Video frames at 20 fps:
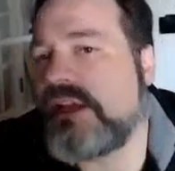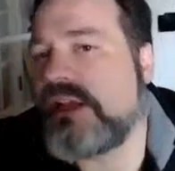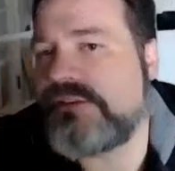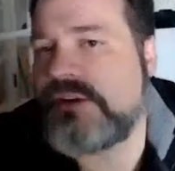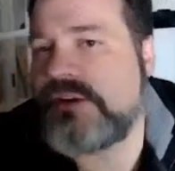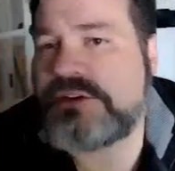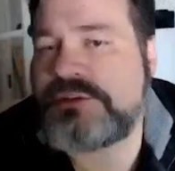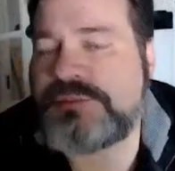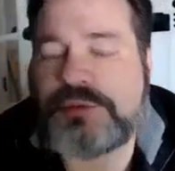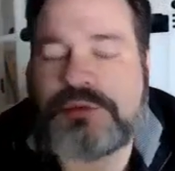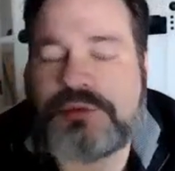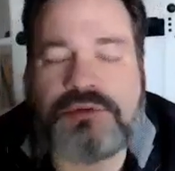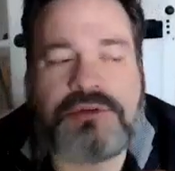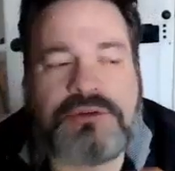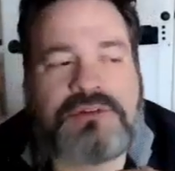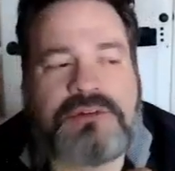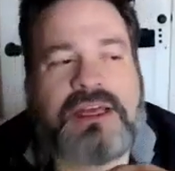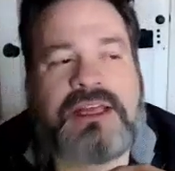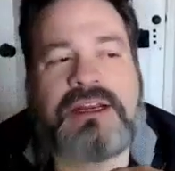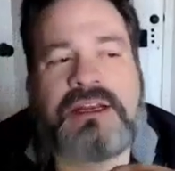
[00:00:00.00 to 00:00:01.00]
lot of
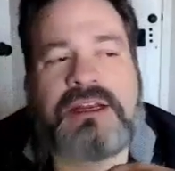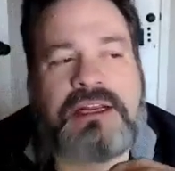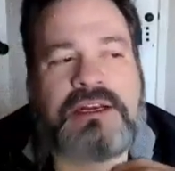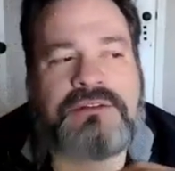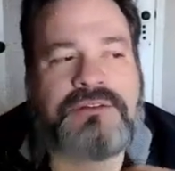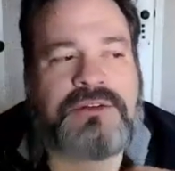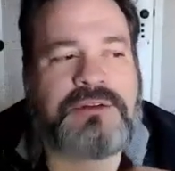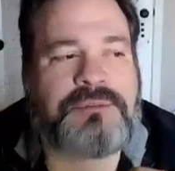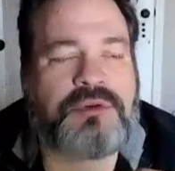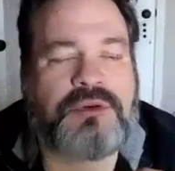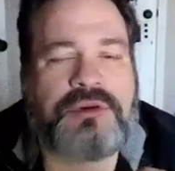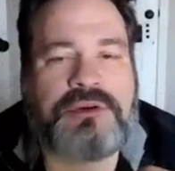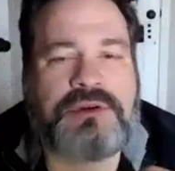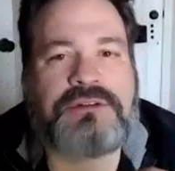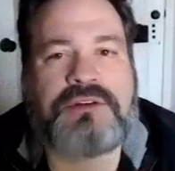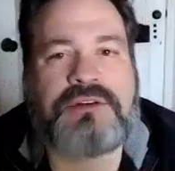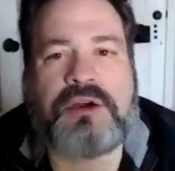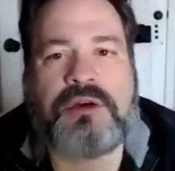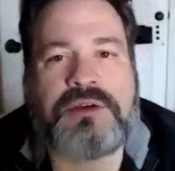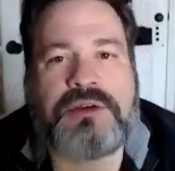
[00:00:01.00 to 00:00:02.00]
entrepreneurs and a lot of
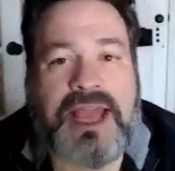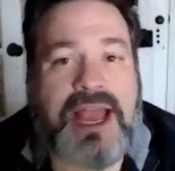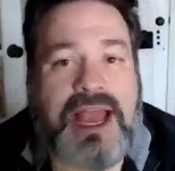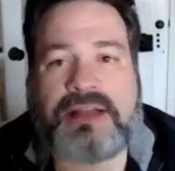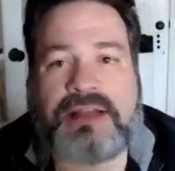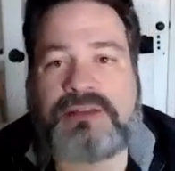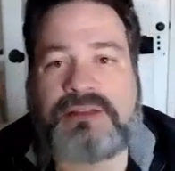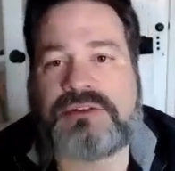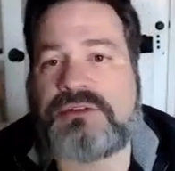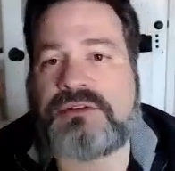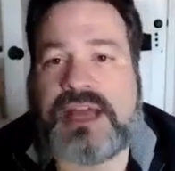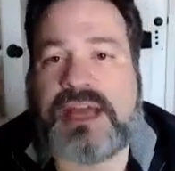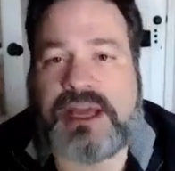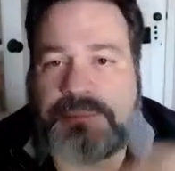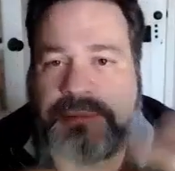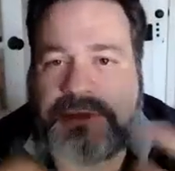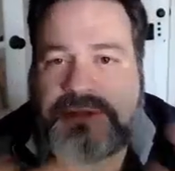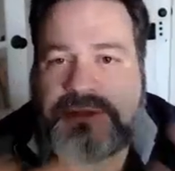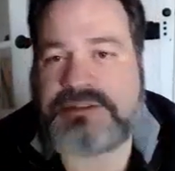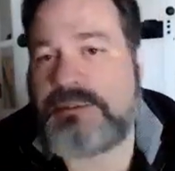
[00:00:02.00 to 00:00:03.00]
employees go, yeah, I'll do that
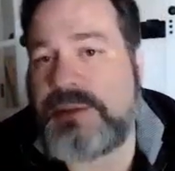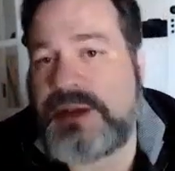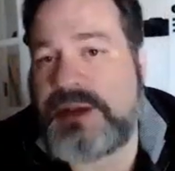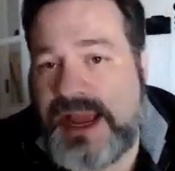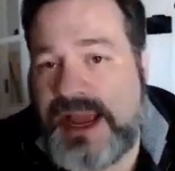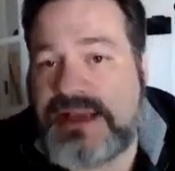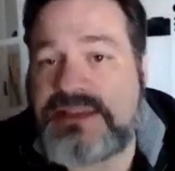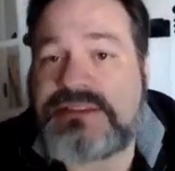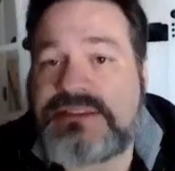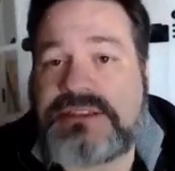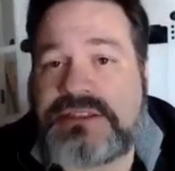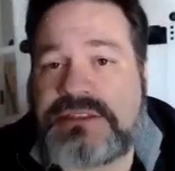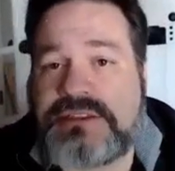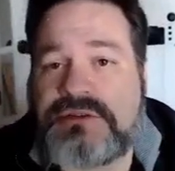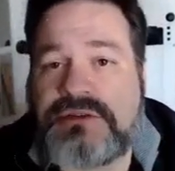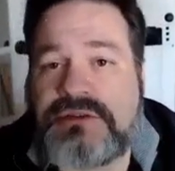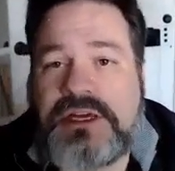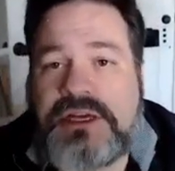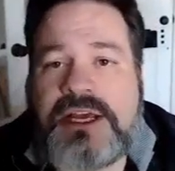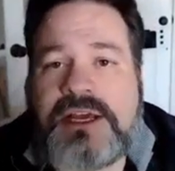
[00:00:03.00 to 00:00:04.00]
because they've been asked
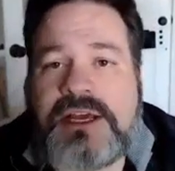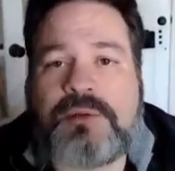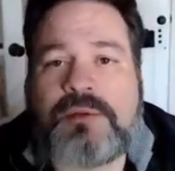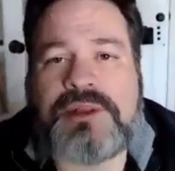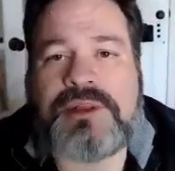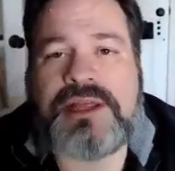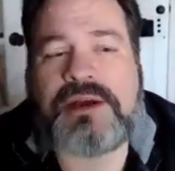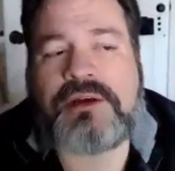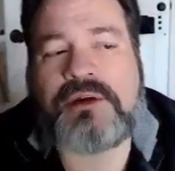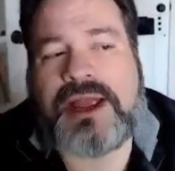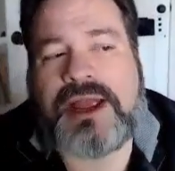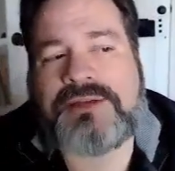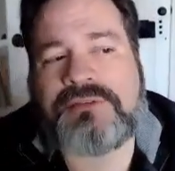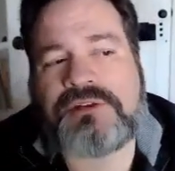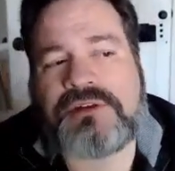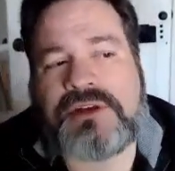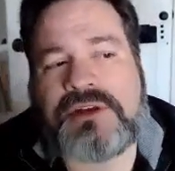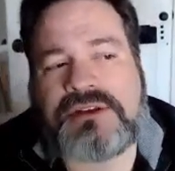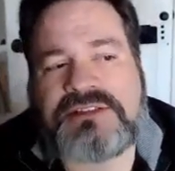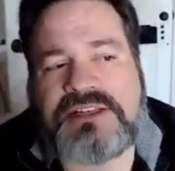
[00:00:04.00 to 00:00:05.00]
to, without ever
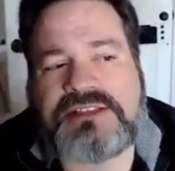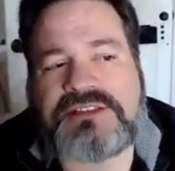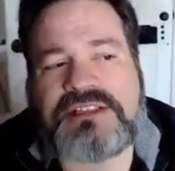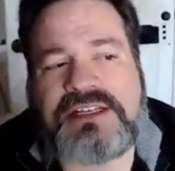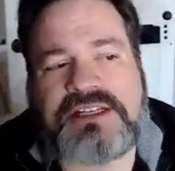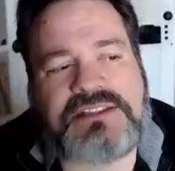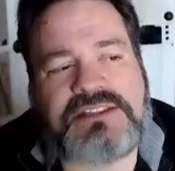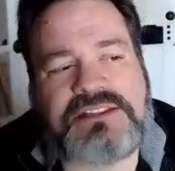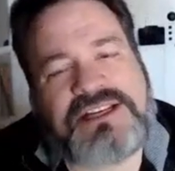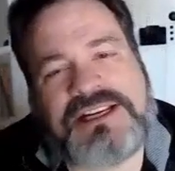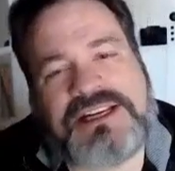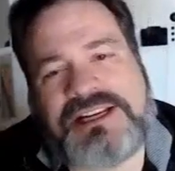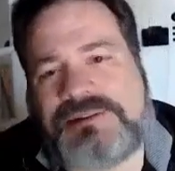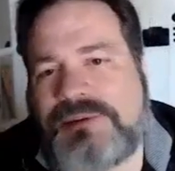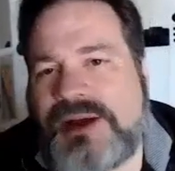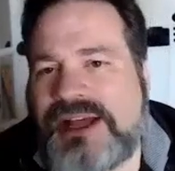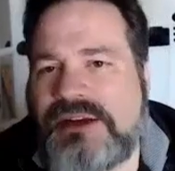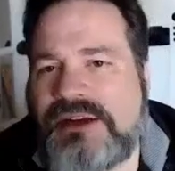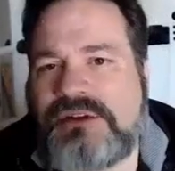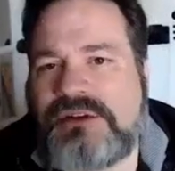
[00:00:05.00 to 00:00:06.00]
assessing it and saying,
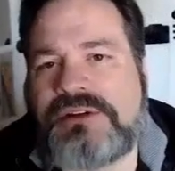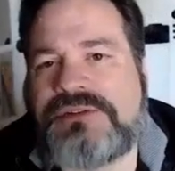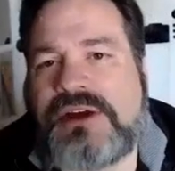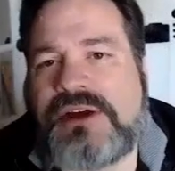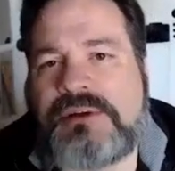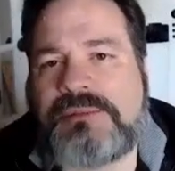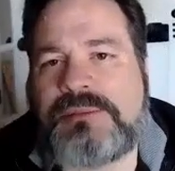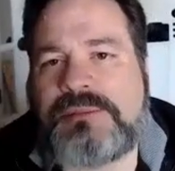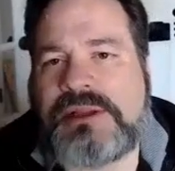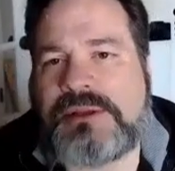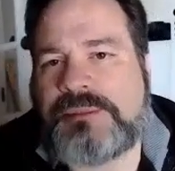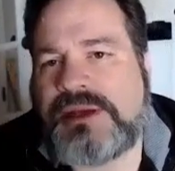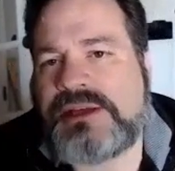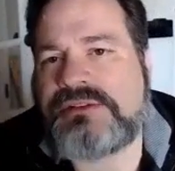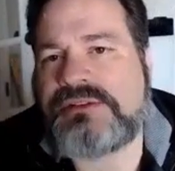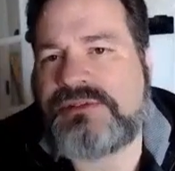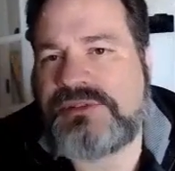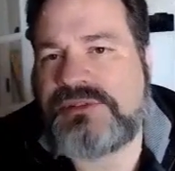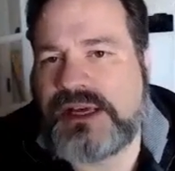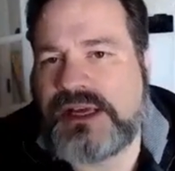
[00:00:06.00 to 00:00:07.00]
I don't know if I would be the
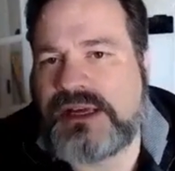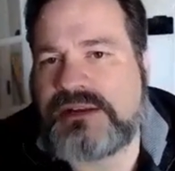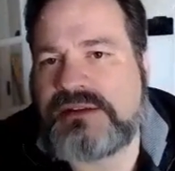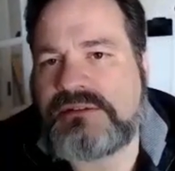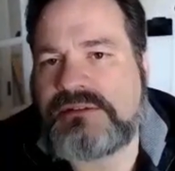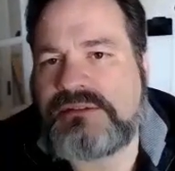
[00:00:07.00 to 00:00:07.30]
best fit.